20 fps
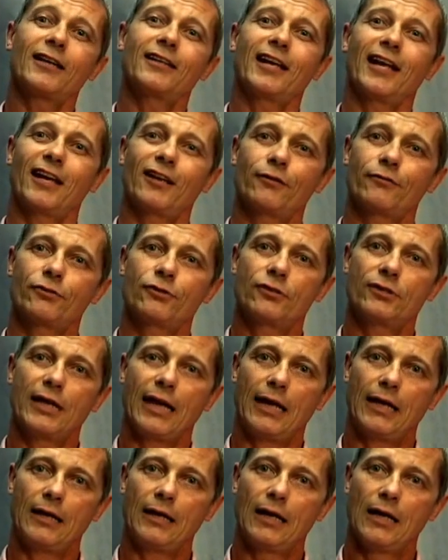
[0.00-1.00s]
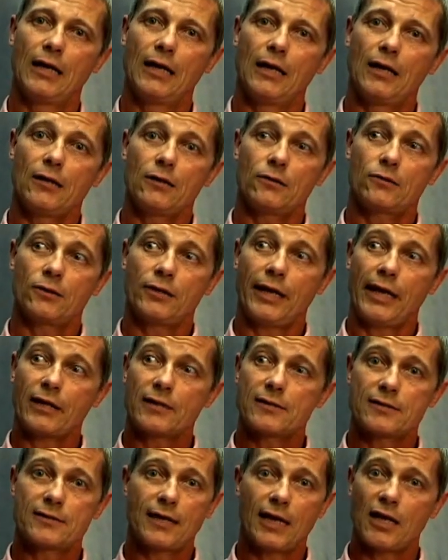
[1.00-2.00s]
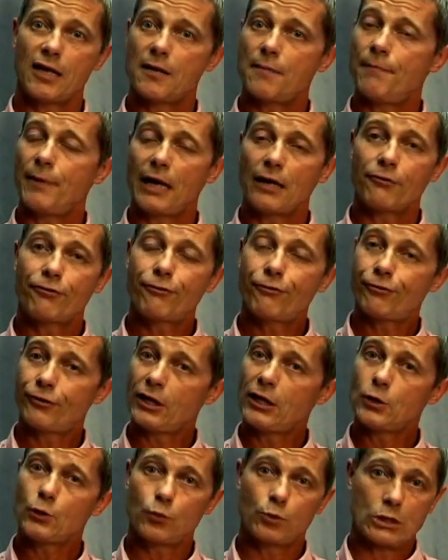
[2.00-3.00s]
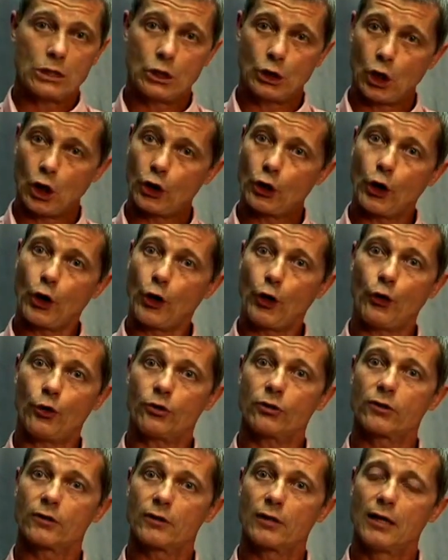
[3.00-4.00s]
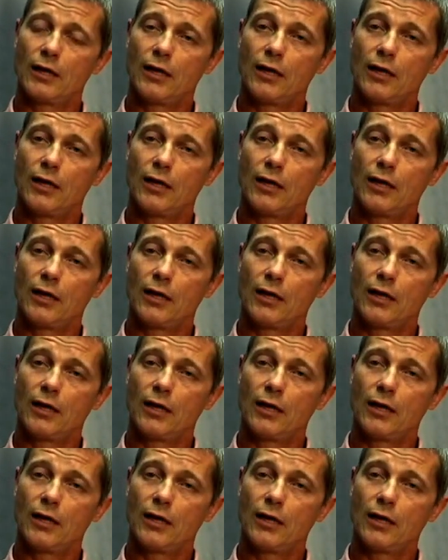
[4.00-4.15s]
at the end of the day. The next day, my feet would not hurt.